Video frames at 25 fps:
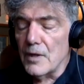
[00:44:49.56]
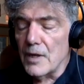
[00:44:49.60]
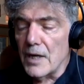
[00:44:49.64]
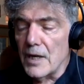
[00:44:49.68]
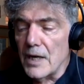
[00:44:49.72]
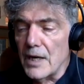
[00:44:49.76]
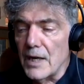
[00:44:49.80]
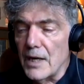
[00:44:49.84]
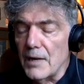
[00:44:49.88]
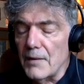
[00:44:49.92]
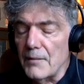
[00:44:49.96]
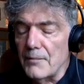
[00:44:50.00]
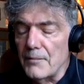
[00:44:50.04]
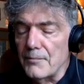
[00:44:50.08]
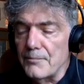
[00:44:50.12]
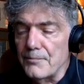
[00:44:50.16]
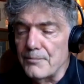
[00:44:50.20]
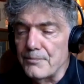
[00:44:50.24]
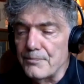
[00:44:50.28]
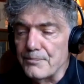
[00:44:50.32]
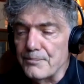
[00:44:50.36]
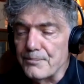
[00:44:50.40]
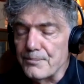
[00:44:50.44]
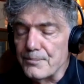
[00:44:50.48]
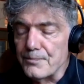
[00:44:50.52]

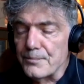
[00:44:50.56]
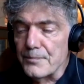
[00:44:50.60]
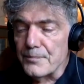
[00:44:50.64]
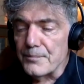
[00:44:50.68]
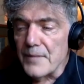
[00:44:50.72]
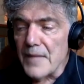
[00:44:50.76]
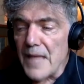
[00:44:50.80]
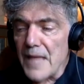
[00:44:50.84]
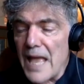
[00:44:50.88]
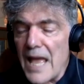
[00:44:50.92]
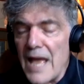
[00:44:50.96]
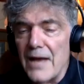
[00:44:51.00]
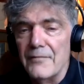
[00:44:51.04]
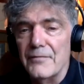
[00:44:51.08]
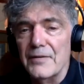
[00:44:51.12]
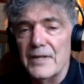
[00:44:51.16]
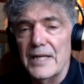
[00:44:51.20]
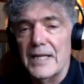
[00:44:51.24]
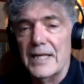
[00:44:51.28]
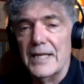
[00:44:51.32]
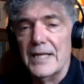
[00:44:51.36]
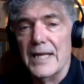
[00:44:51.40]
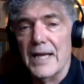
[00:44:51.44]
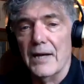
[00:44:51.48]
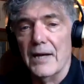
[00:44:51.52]
have an
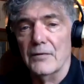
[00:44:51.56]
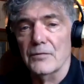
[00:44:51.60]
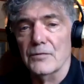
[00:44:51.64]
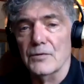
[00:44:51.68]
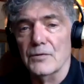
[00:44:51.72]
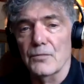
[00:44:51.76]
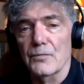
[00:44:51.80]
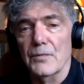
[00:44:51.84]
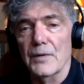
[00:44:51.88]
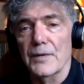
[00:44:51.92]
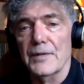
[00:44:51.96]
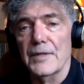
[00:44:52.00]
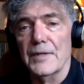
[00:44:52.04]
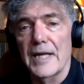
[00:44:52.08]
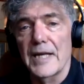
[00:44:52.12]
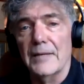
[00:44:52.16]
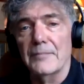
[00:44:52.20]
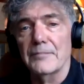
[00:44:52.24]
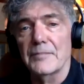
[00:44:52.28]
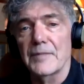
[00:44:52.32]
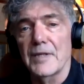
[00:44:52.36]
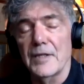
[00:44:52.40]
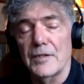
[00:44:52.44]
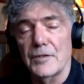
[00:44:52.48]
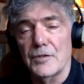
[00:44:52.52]
encounter with an
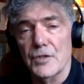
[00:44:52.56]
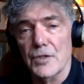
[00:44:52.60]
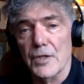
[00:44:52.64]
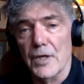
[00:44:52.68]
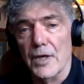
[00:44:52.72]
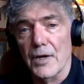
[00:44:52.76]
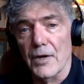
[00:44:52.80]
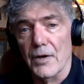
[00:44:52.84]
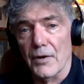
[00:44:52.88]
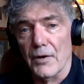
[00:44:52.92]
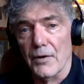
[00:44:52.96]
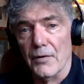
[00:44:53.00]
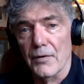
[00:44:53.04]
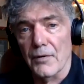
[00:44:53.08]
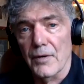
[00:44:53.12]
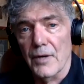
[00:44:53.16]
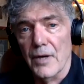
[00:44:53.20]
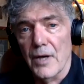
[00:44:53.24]
empty chair